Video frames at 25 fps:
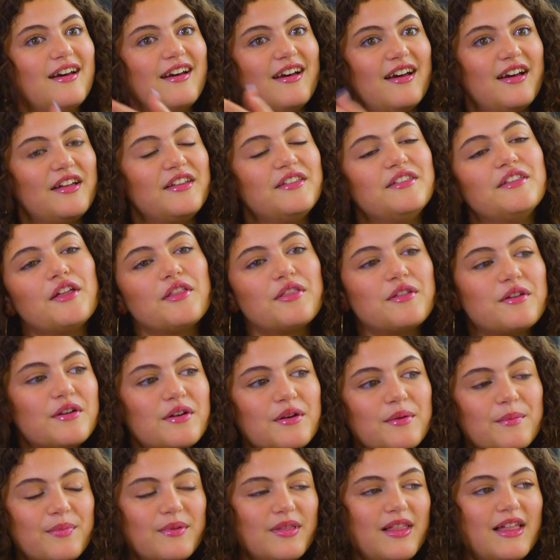
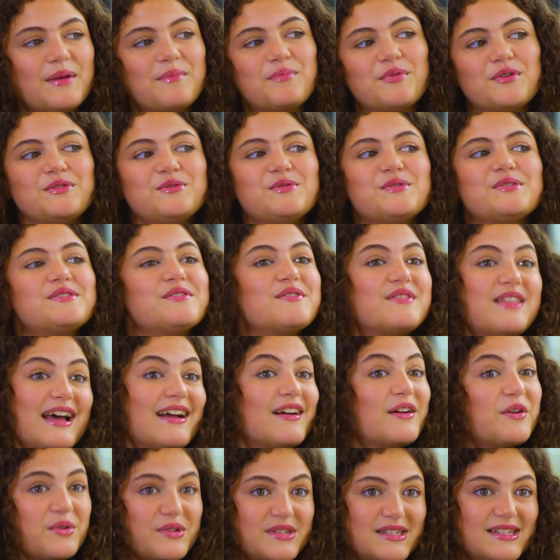another like producer
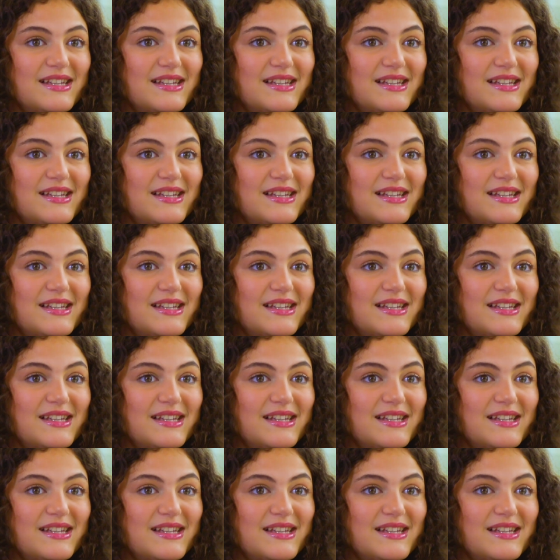that goes